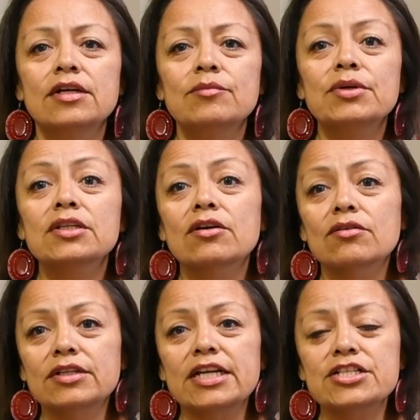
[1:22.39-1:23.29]
build our
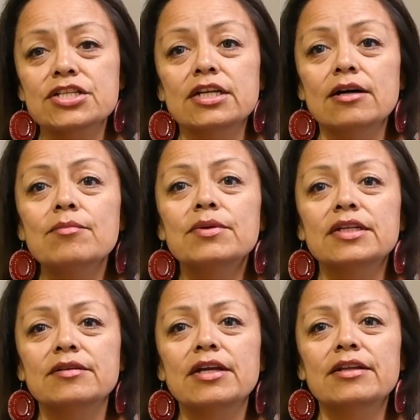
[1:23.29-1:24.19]
own nation up
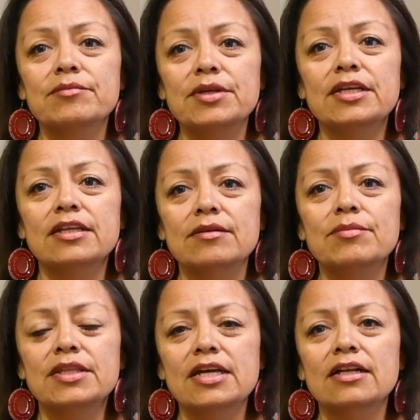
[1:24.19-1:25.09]
and
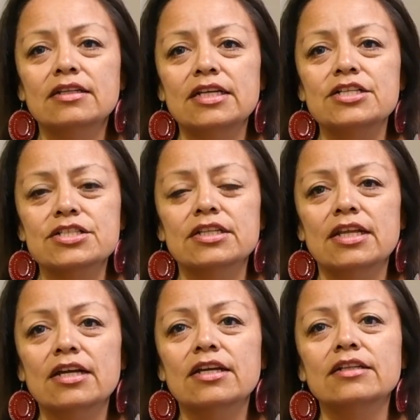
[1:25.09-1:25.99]
be that nation
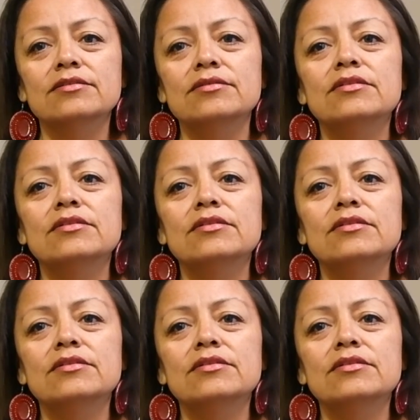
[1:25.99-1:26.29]
that can